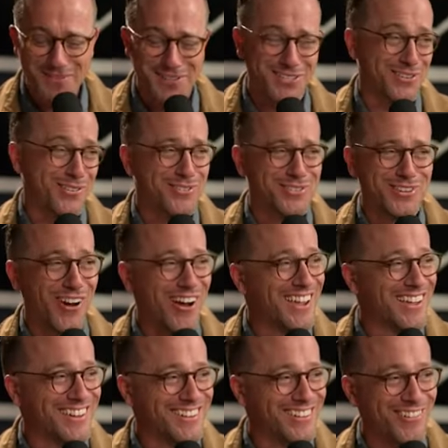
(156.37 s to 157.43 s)
I'd be so
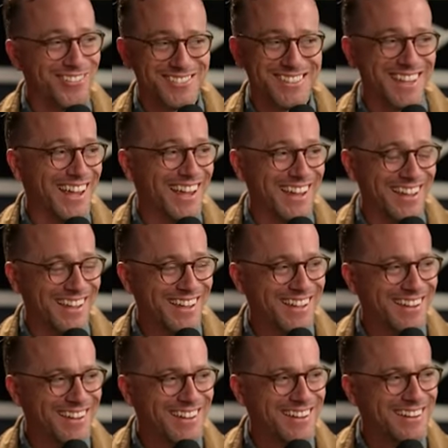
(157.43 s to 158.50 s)
tired all day.
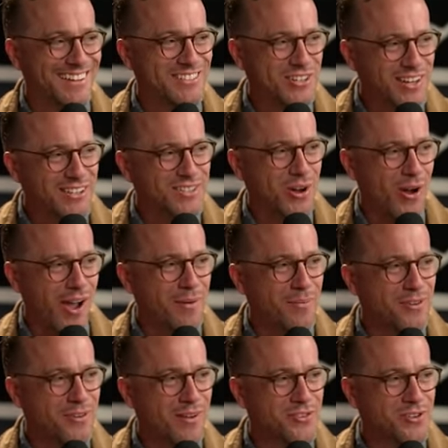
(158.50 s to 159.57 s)
Do you get
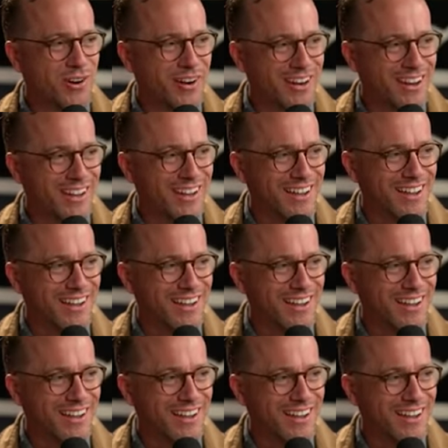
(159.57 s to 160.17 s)
tired when you have a drink?